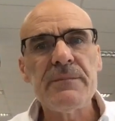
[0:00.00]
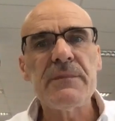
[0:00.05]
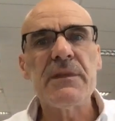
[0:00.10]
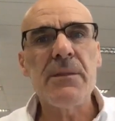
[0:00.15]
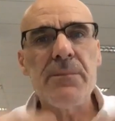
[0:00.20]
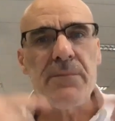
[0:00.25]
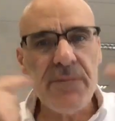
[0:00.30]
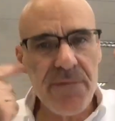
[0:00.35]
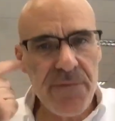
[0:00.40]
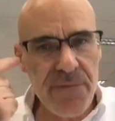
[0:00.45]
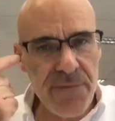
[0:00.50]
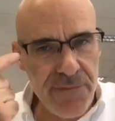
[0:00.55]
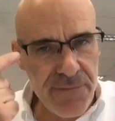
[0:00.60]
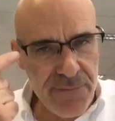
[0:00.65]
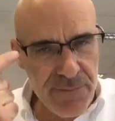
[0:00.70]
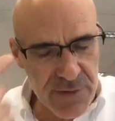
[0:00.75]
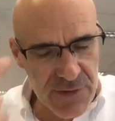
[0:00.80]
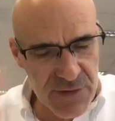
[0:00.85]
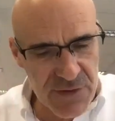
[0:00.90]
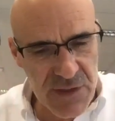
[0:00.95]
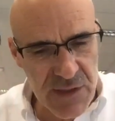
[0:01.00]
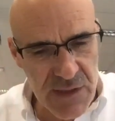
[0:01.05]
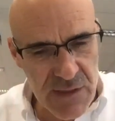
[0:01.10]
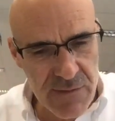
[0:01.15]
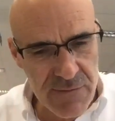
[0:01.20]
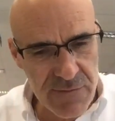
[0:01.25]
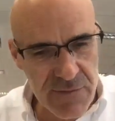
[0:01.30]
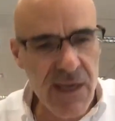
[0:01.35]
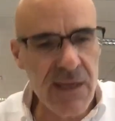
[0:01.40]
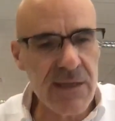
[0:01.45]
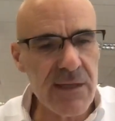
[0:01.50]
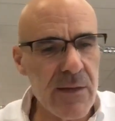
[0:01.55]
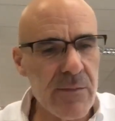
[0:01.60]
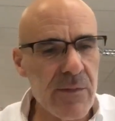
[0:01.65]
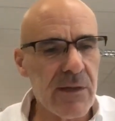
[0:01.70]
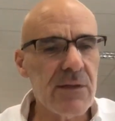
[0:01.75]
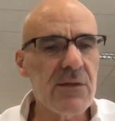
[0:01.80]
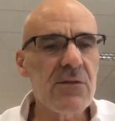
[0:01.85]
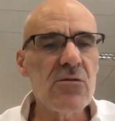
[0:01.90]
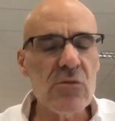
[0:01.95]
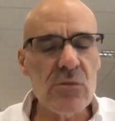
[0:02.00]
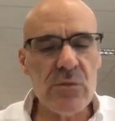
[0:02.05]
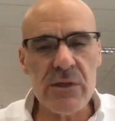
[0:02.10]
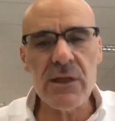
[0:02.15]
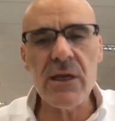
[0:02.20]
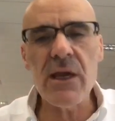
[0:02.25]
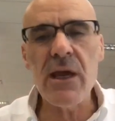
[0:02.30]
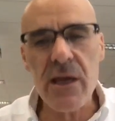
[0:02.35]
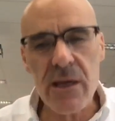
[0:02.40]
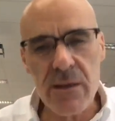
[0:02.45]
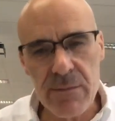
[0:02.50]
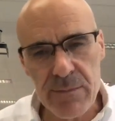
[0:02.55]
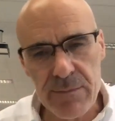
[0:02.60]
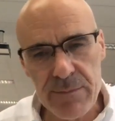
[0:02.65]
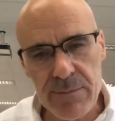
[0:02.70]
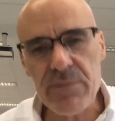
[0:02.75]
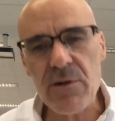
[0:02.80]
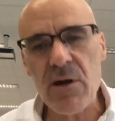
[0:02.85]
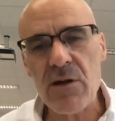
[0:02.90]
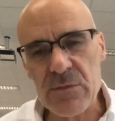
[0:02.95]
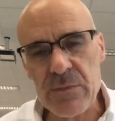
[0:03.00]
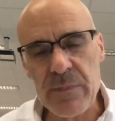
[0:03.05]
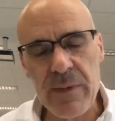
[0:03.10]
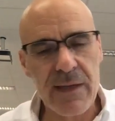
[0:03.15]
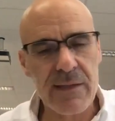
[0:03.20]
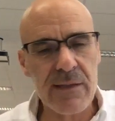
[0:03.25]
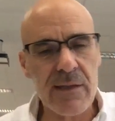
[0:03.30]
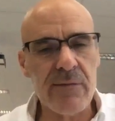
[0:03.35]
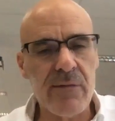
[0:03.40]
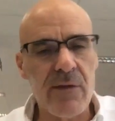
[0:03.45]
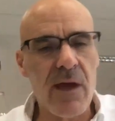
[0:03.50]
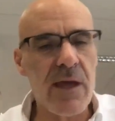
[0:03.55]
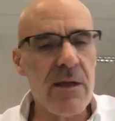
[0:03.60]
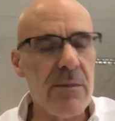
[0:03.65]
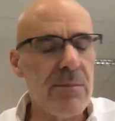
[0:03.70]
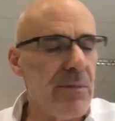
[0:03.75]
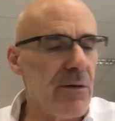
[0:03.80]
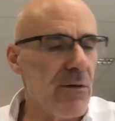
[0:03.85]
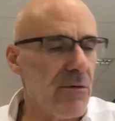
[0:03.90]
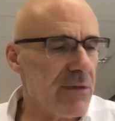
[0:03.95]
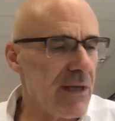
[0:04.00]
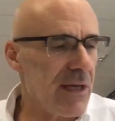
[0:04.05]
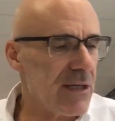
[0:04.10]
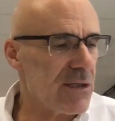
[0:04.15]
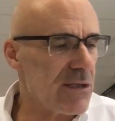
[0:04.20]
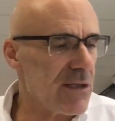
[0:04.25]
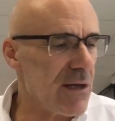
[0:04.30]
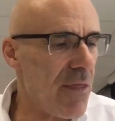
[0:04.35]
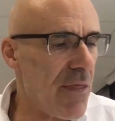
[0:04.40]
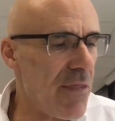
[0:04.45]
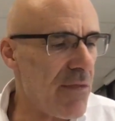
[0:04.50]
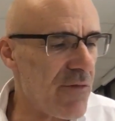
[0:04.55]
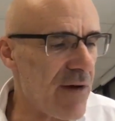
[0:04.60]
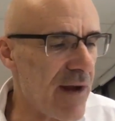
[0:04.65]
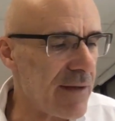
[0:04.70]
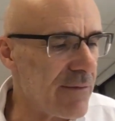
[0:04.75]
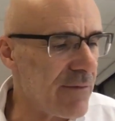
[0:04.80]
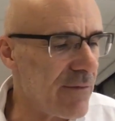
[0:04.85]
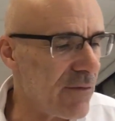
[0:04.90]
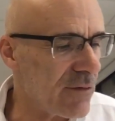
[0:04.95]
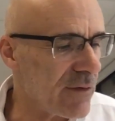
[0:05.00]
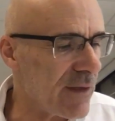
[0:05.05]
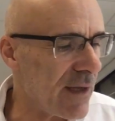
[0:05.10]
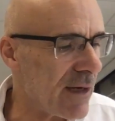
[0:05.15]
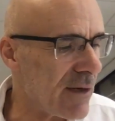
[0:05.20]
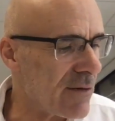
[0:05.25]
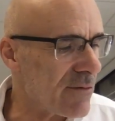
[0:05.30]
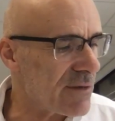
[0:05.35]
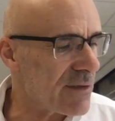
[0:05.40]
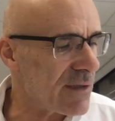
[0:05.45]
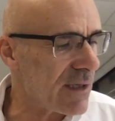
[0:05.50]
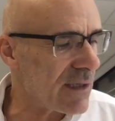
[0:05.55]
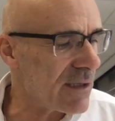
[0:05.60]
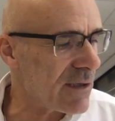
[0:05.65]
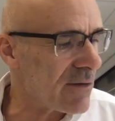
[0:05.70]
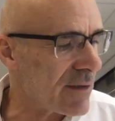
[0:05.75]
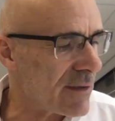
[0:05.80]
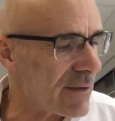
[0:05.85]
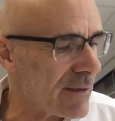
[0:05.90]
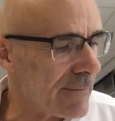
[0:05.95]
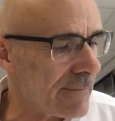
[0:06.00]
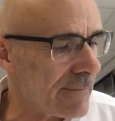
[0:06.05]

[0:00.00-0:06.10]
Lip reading: They perceive their neighbor to be a prospective, a potential threat for their own security.